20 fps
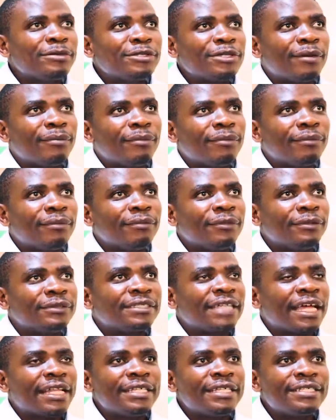some
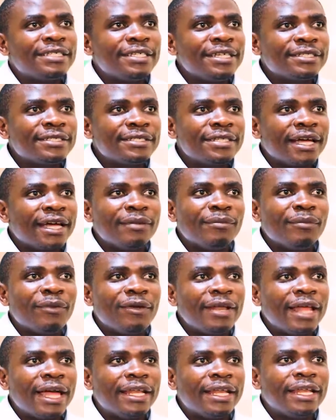statistics that
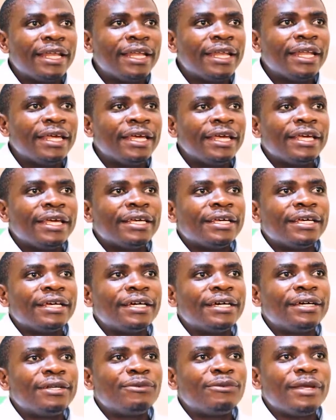more than
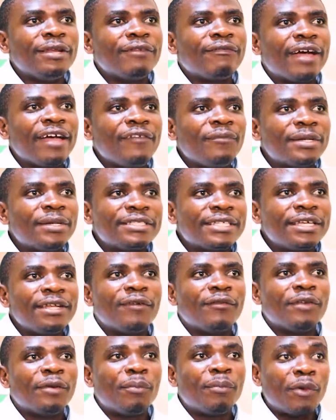25%
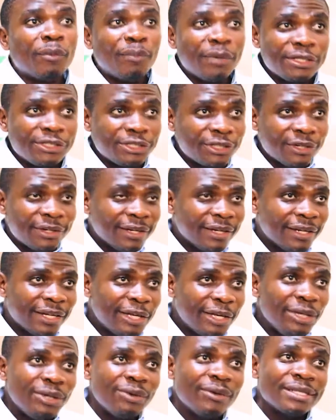of the population
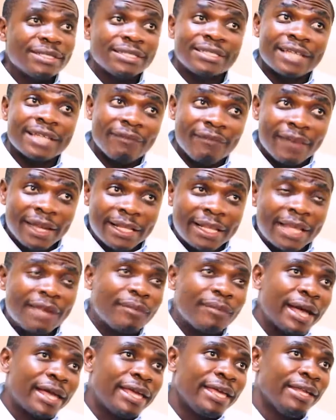in US is
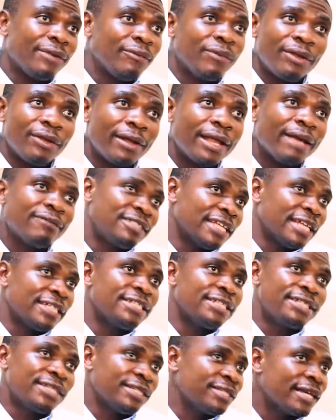affected by it. We don't have
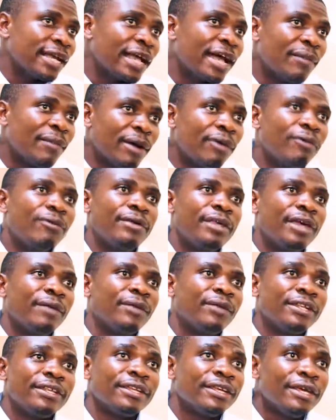statistics in Cameroon here,
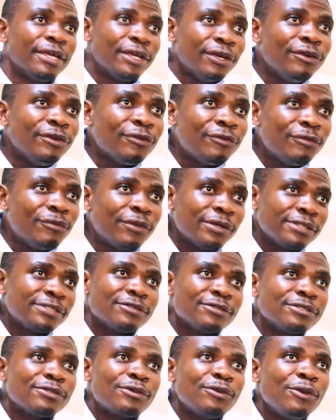but you must
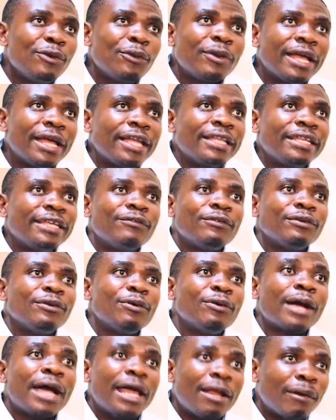also know that if you
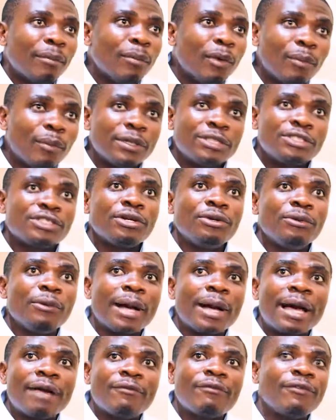look at our population, you
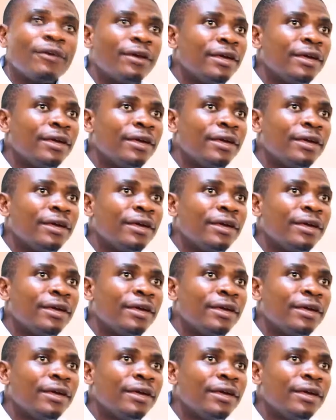have